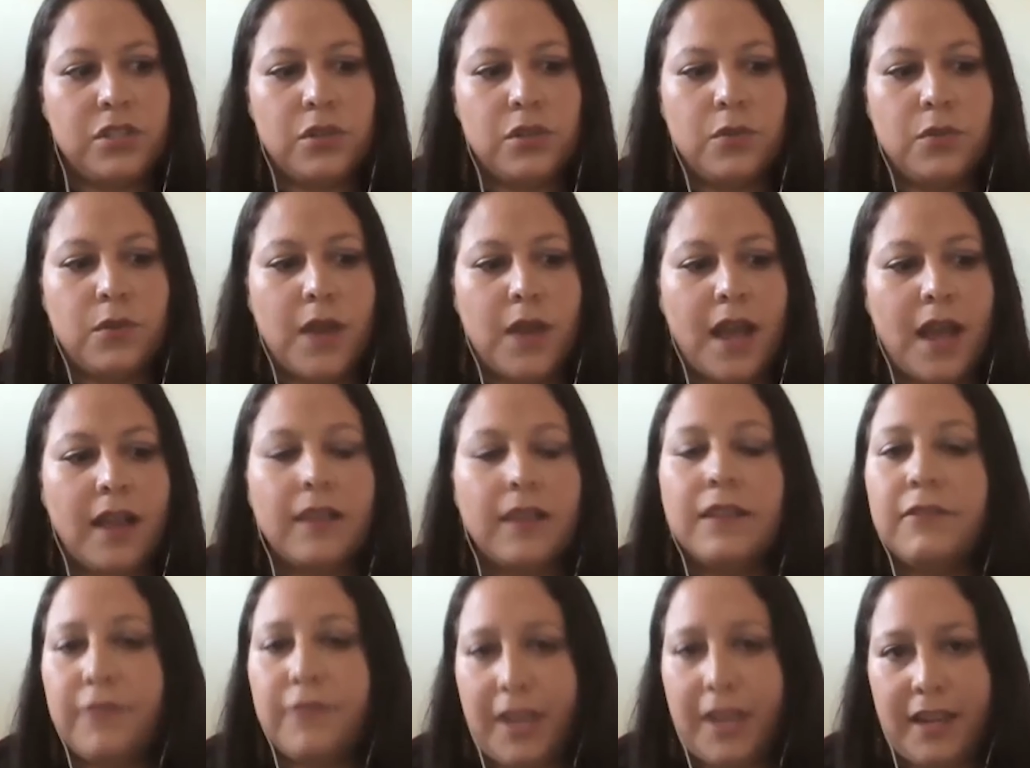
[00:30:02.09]

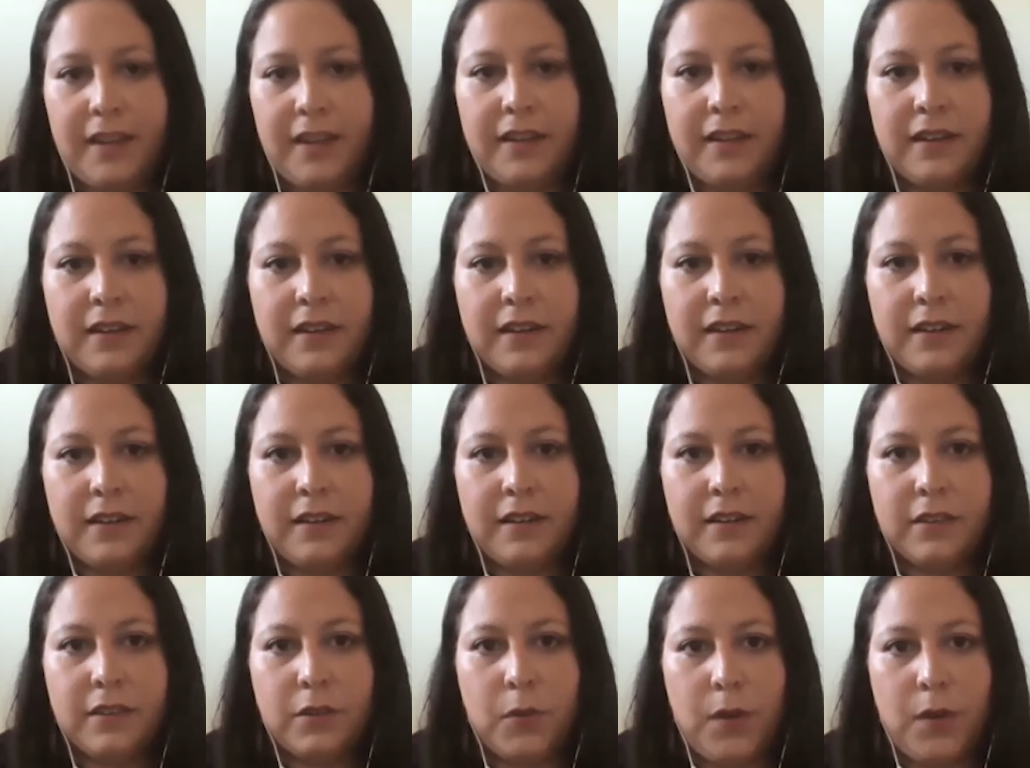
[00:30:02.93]
elevate
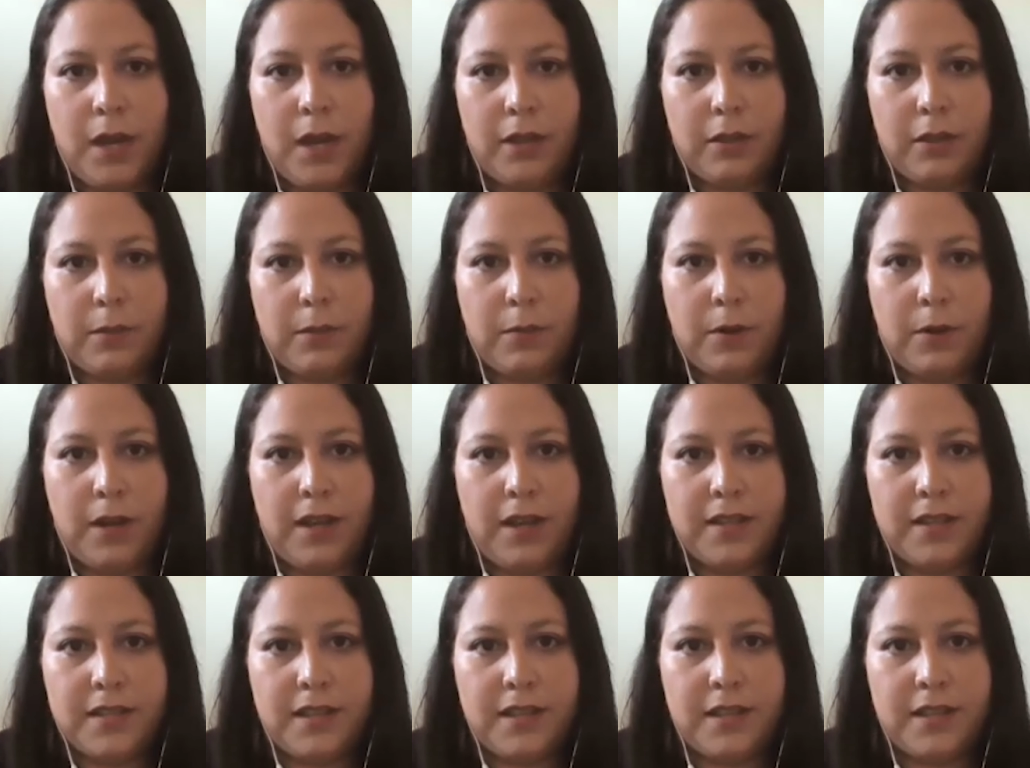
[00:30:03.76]
throughout the
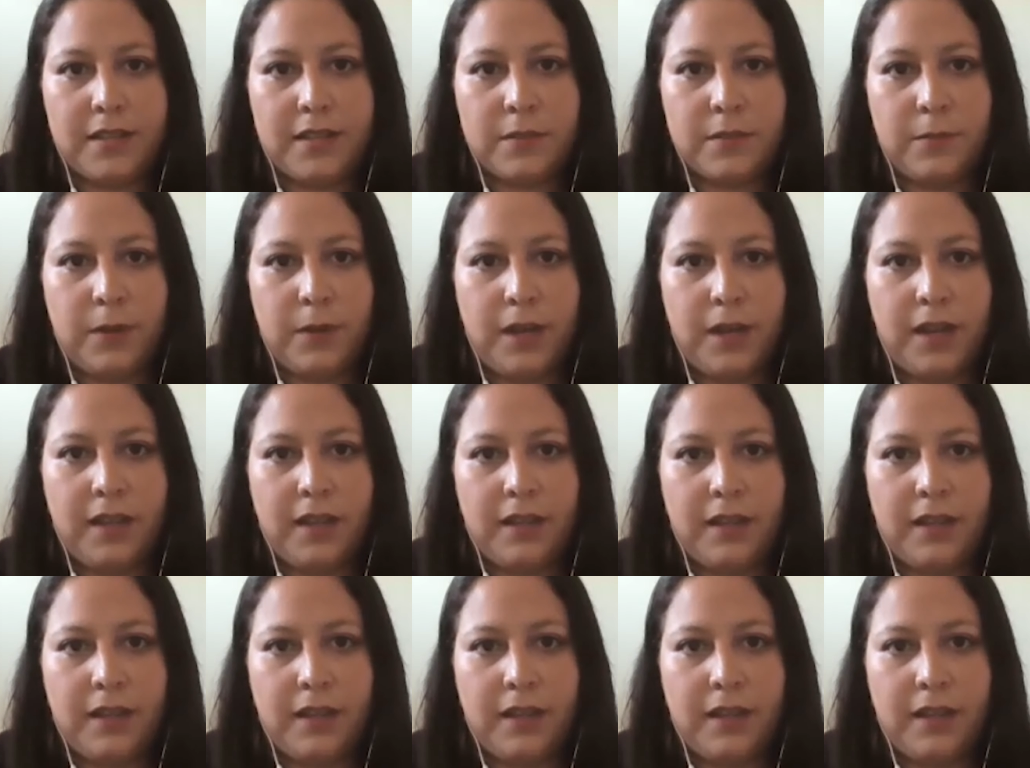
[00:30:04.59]
process, right? Like,